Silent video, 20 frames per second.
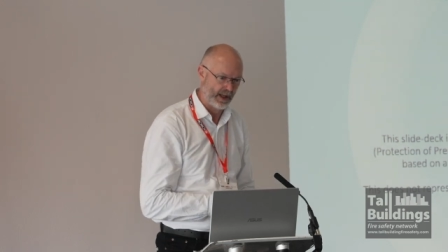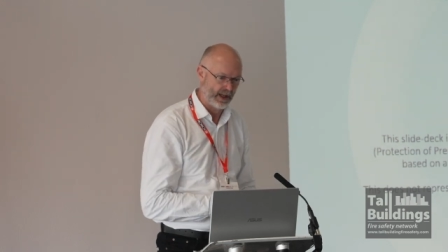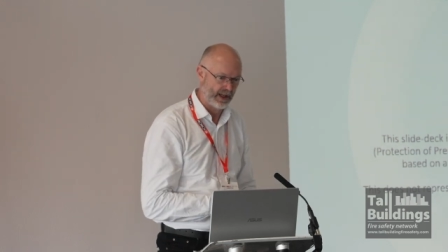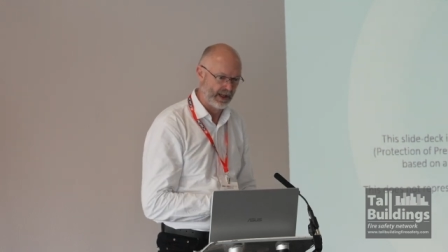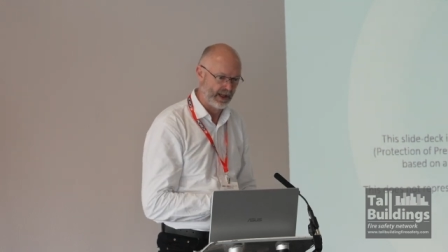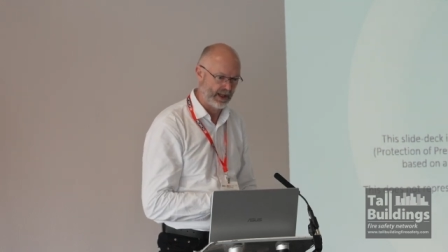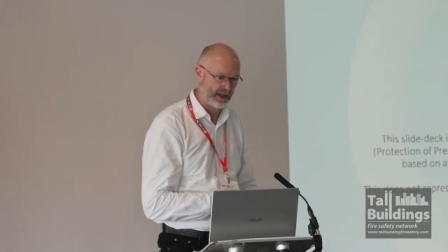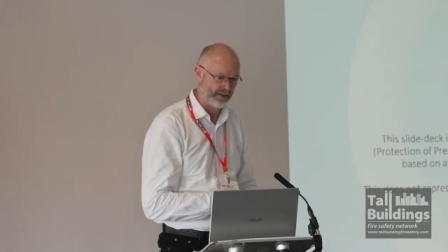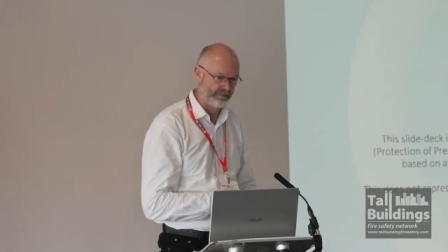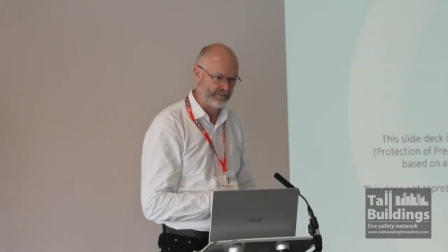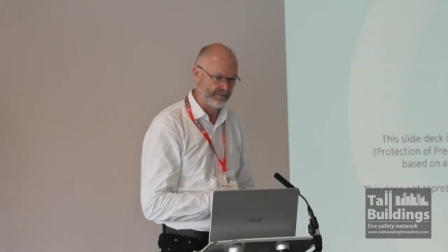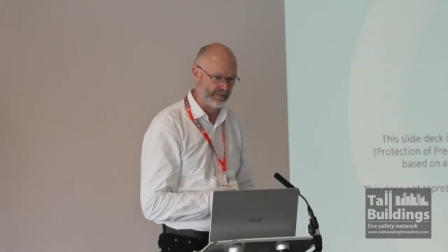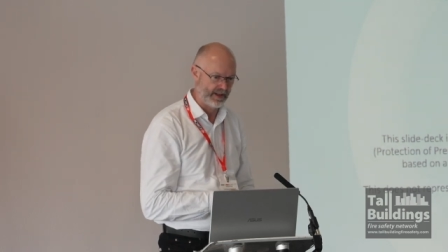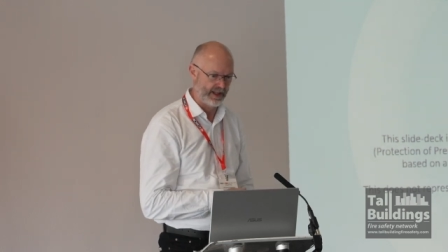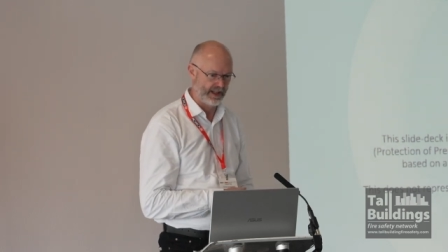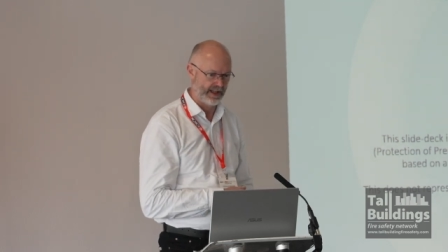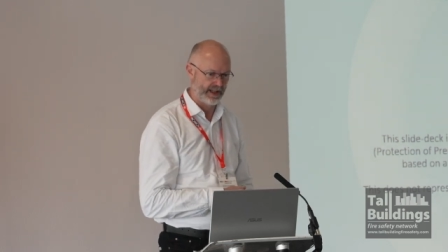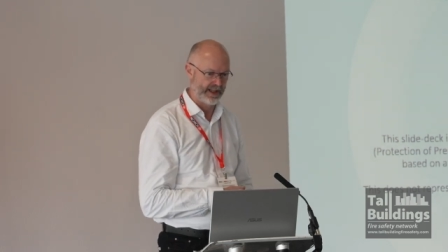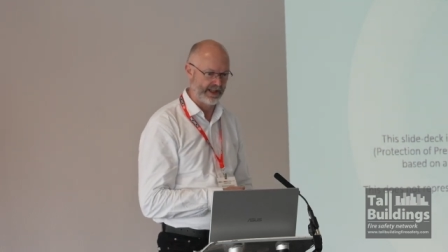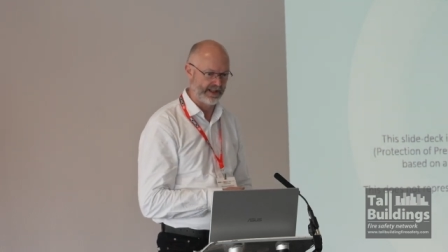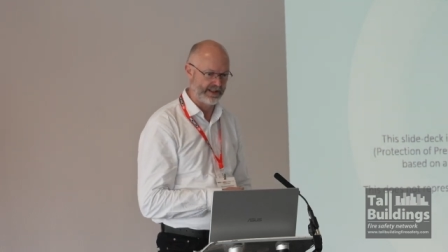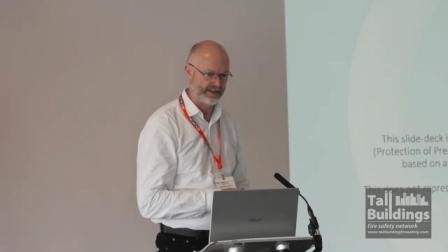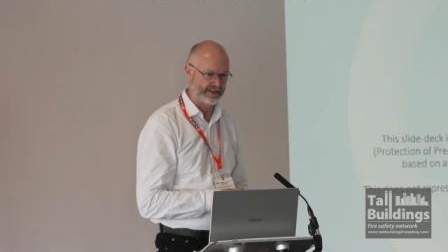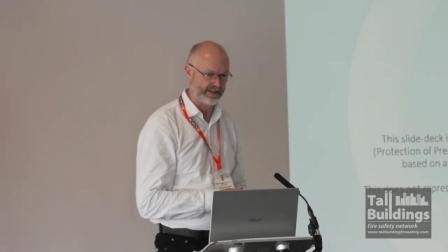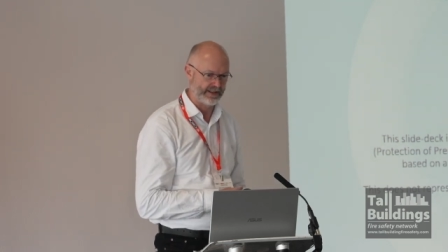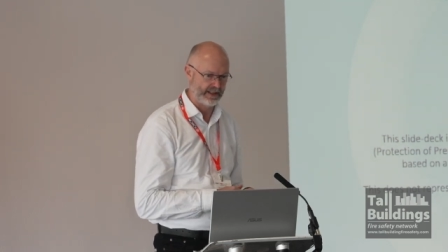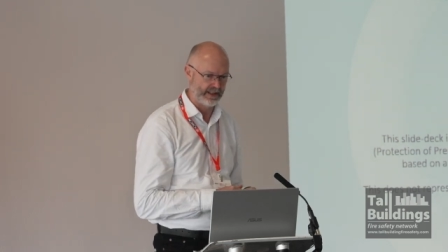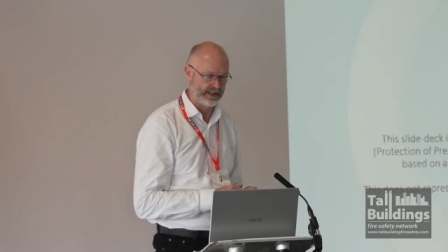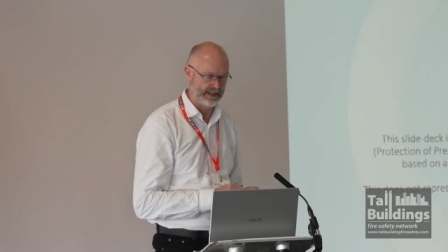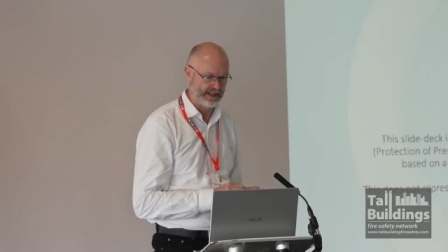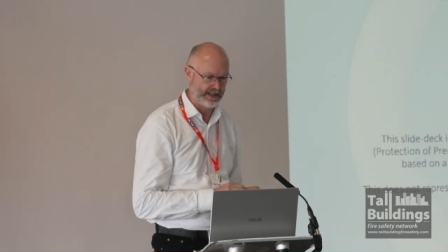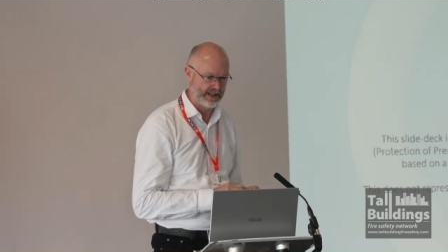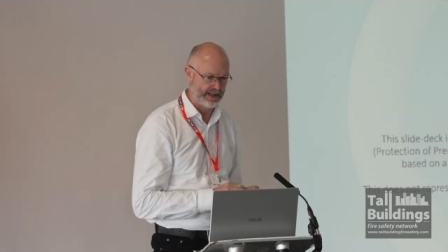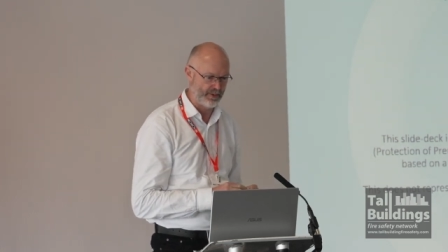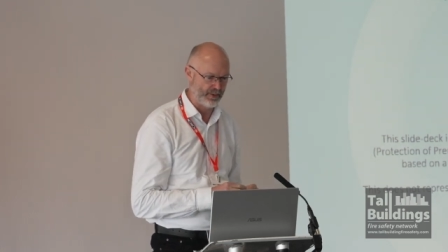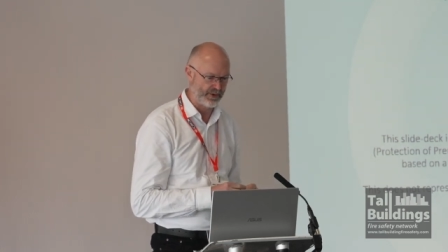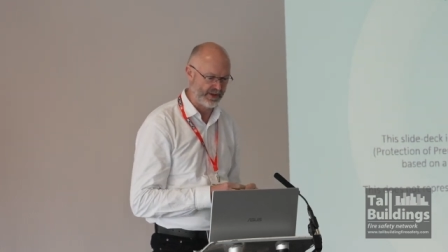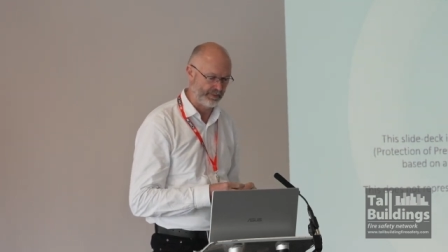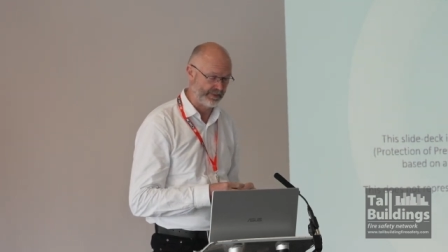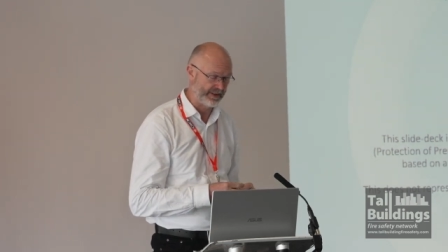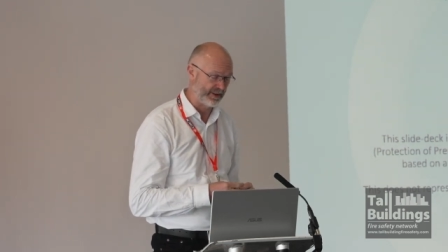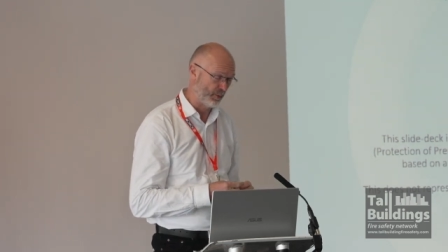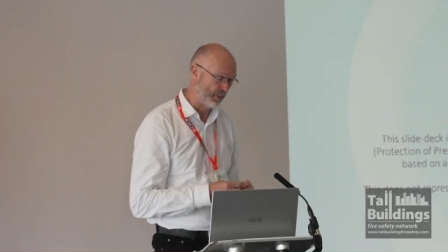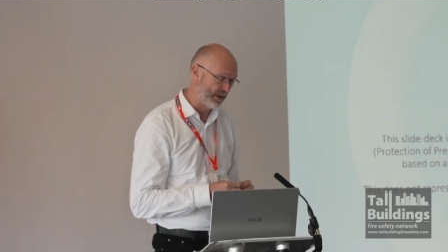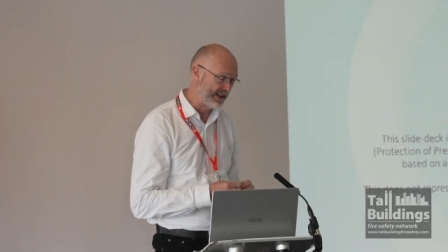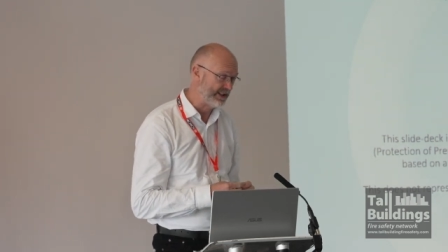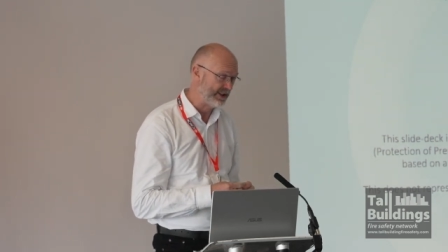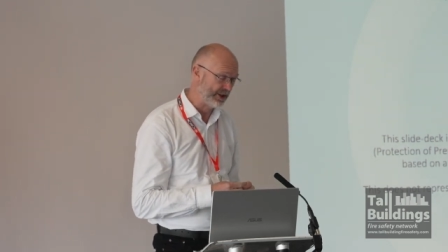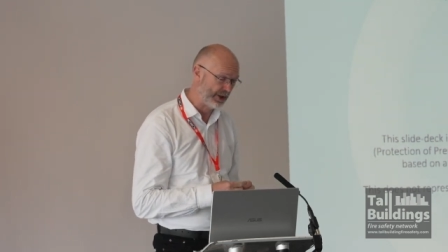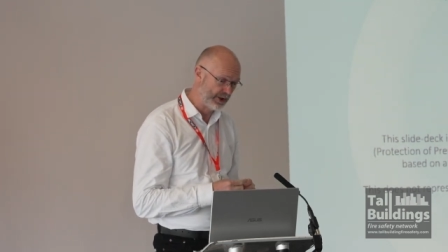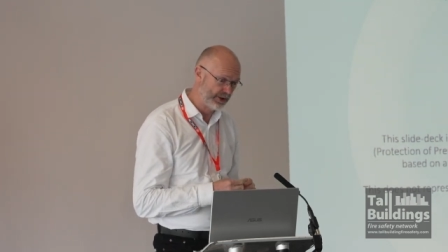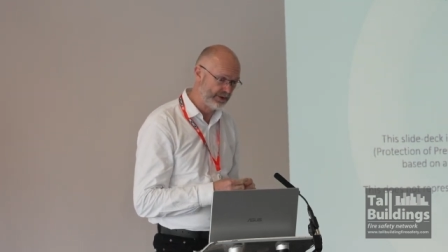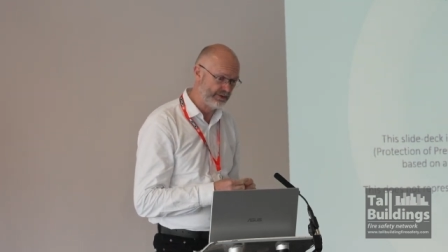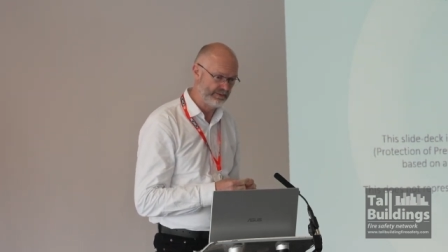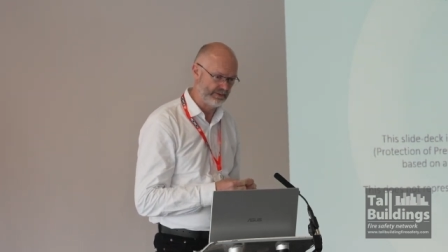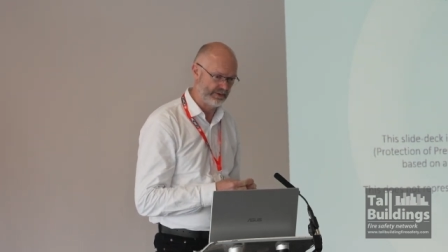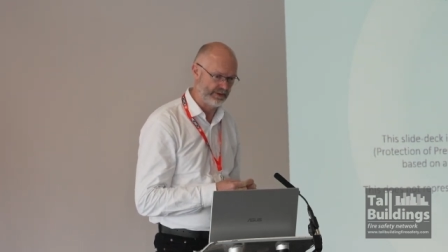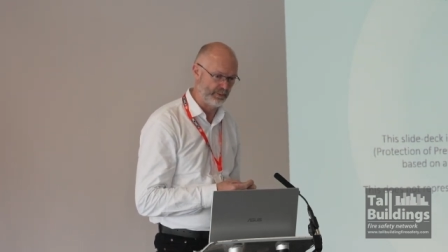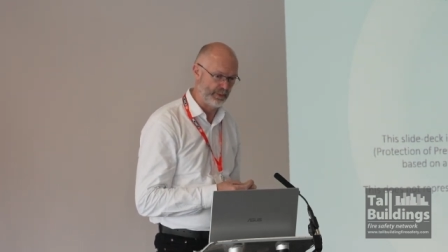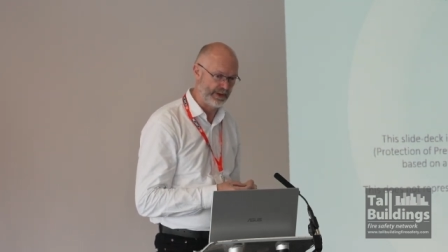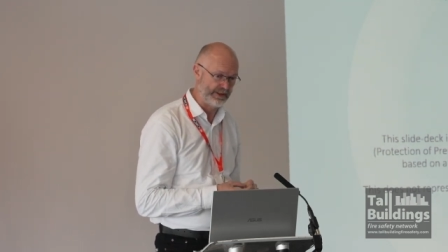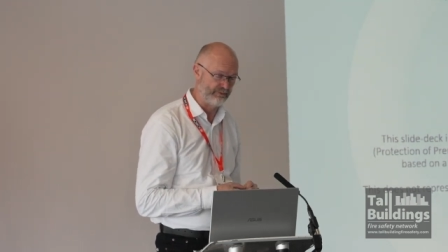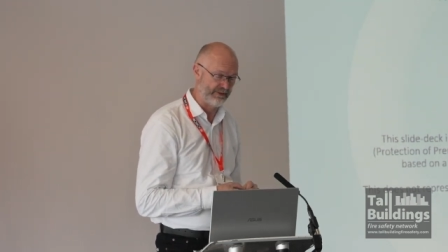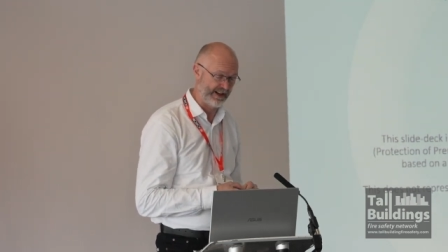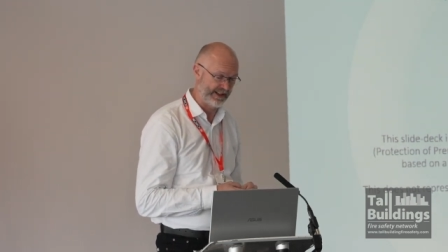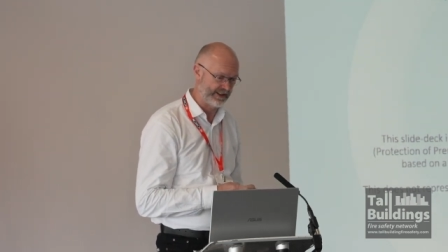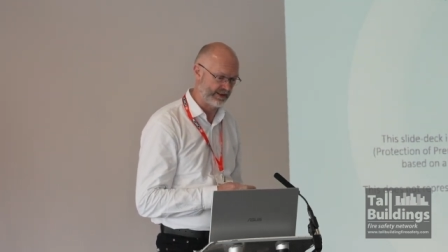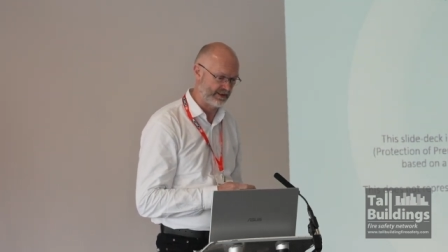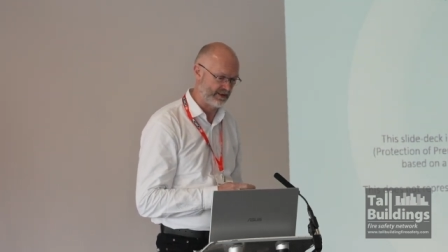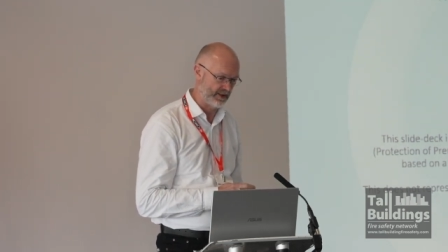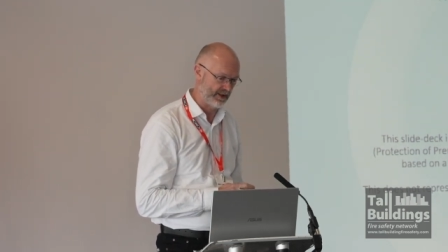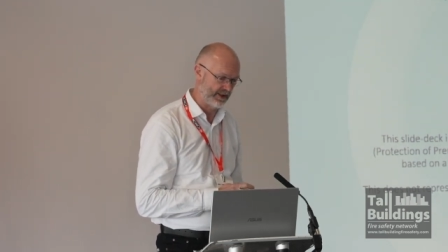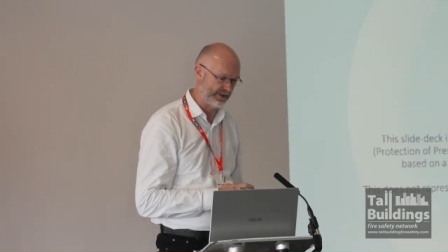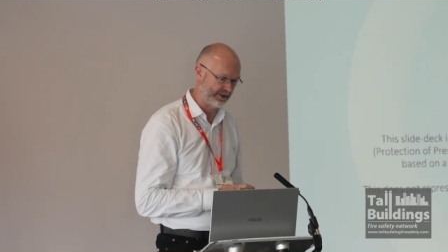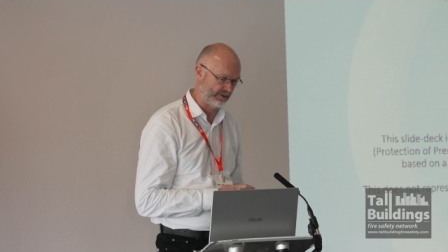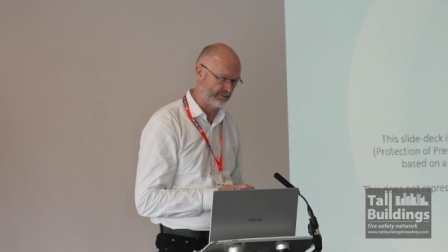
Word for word: um, and it, it was something that we knew and we'd recognised.